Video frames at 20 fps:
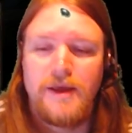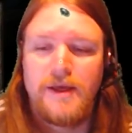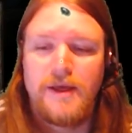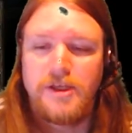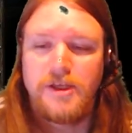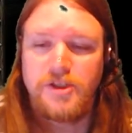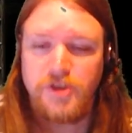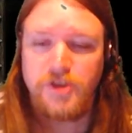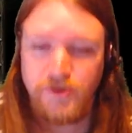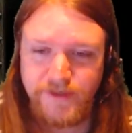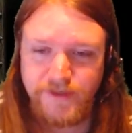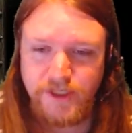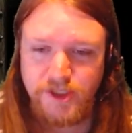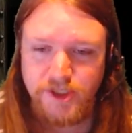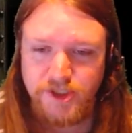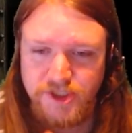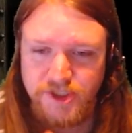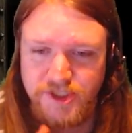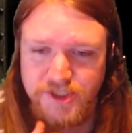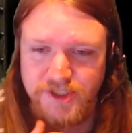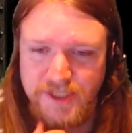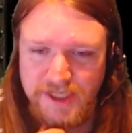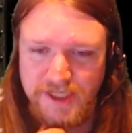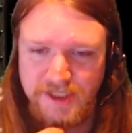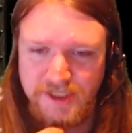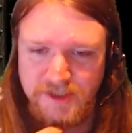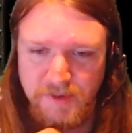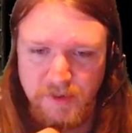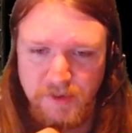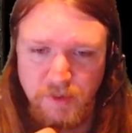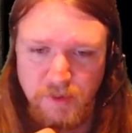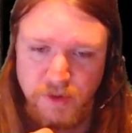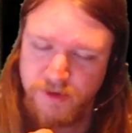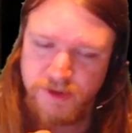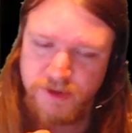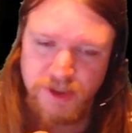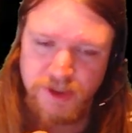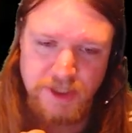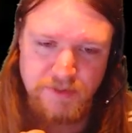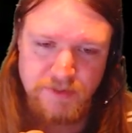Two villagers stand by one of the
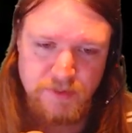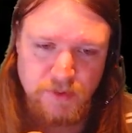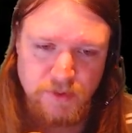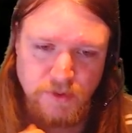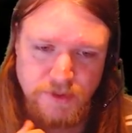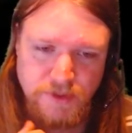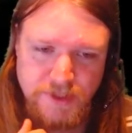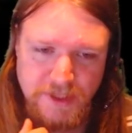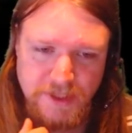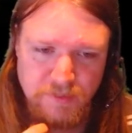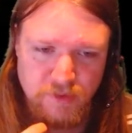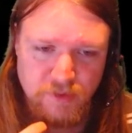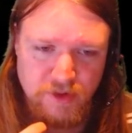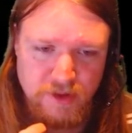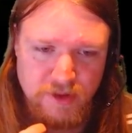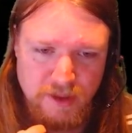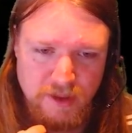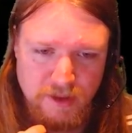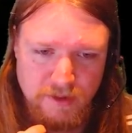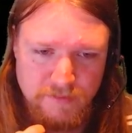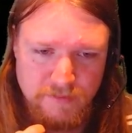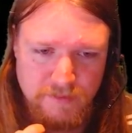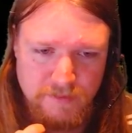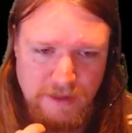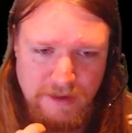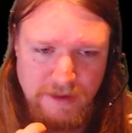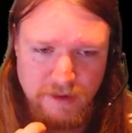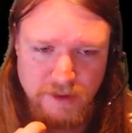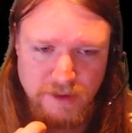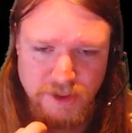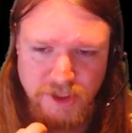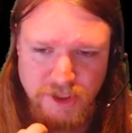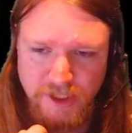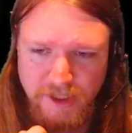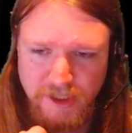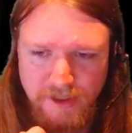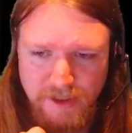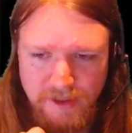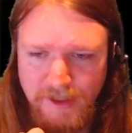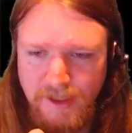tide pools. They're breathing harshly,
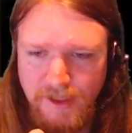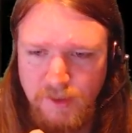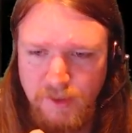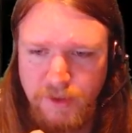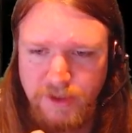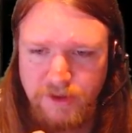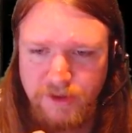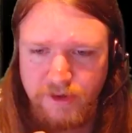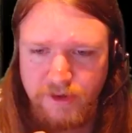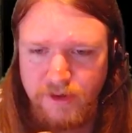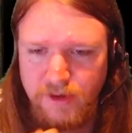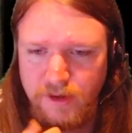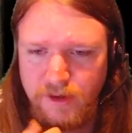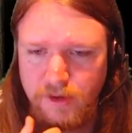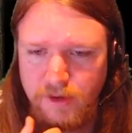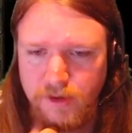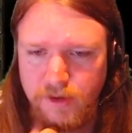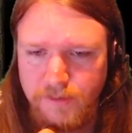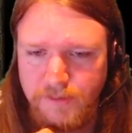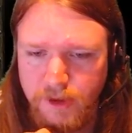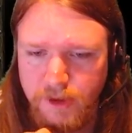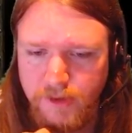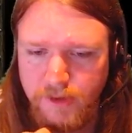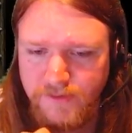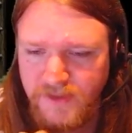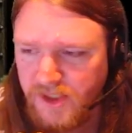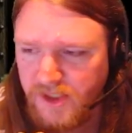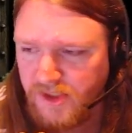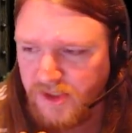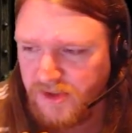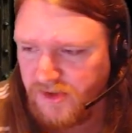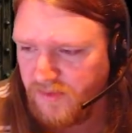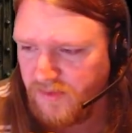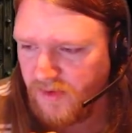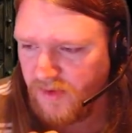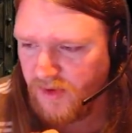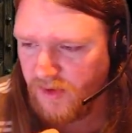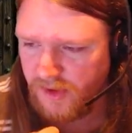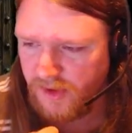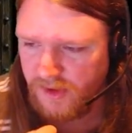clearly winded, and look up nervously as you
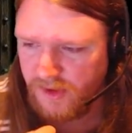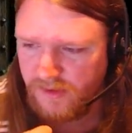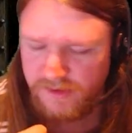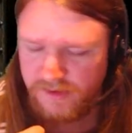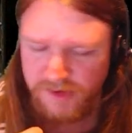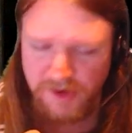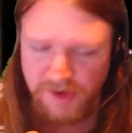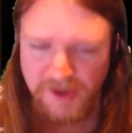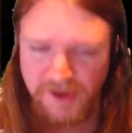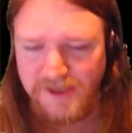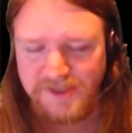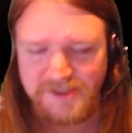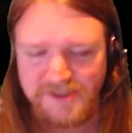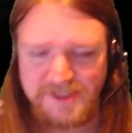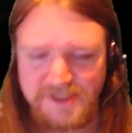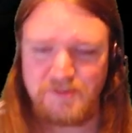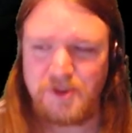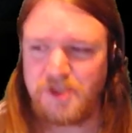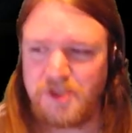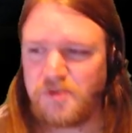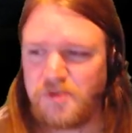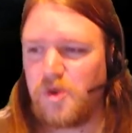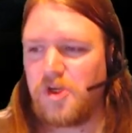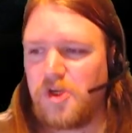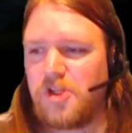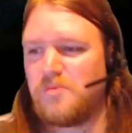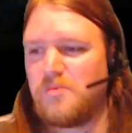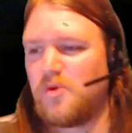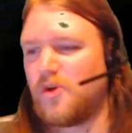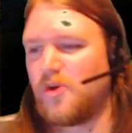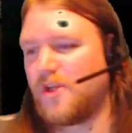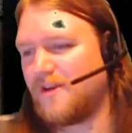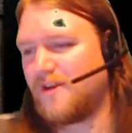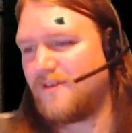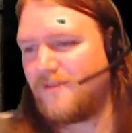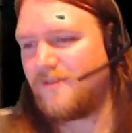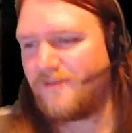approach. Sorry, it is 1:10 in the morning.